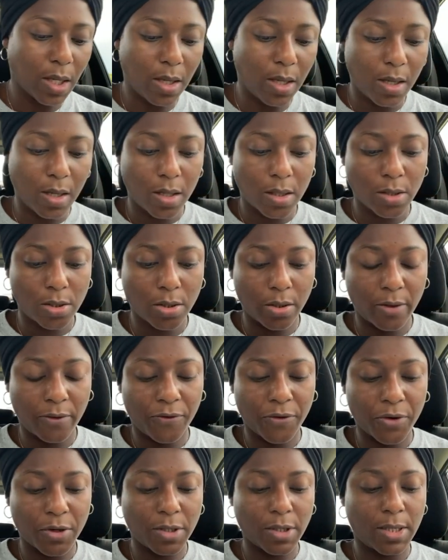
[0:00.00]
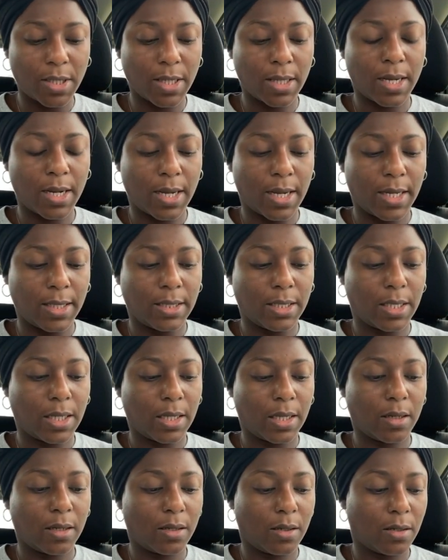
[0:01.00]
So the first thing that I
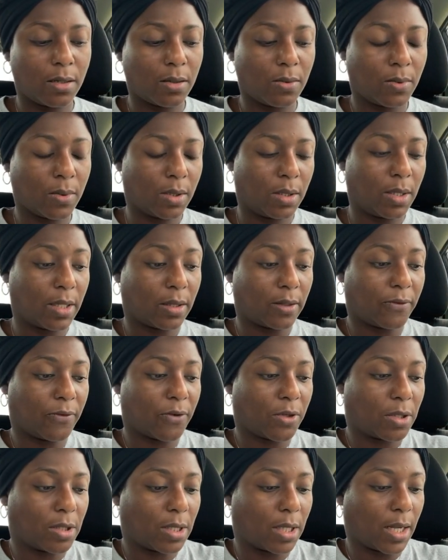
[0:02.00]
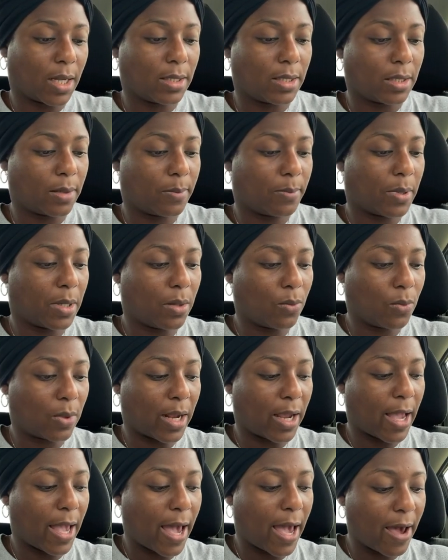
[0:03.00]
did, well, not the first thing I did, but what
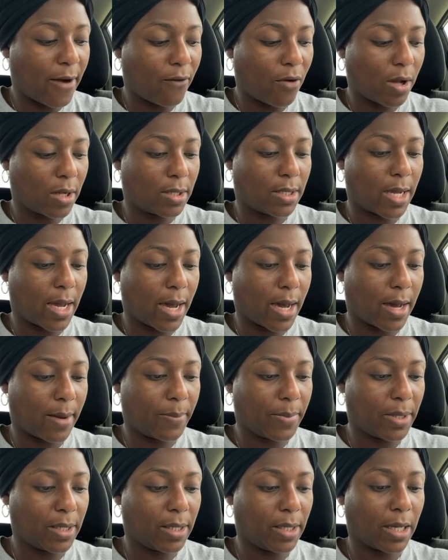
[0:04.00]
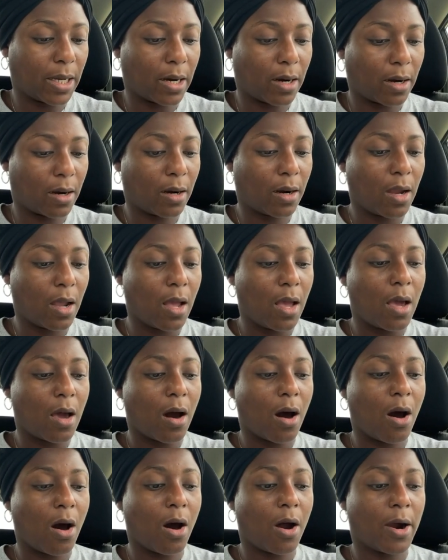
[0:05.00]
I have on top here
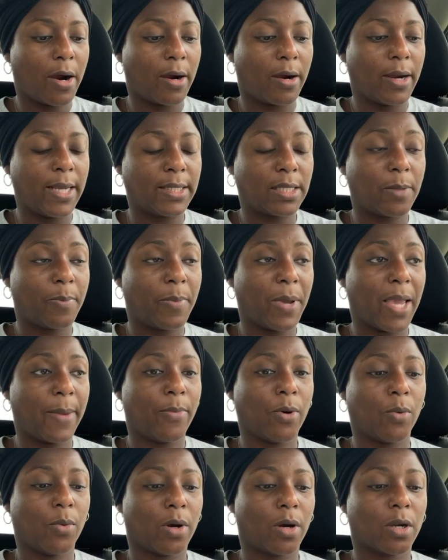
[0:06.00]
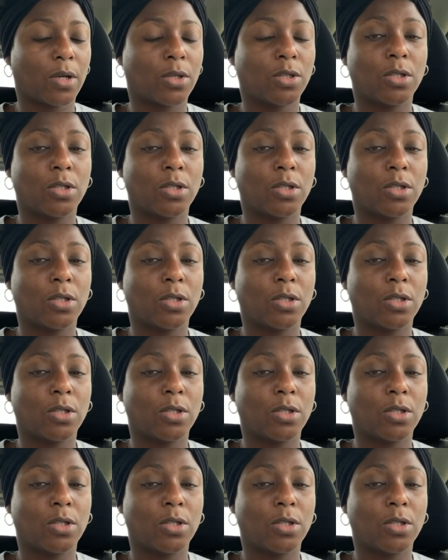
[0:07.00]
is the paperwork.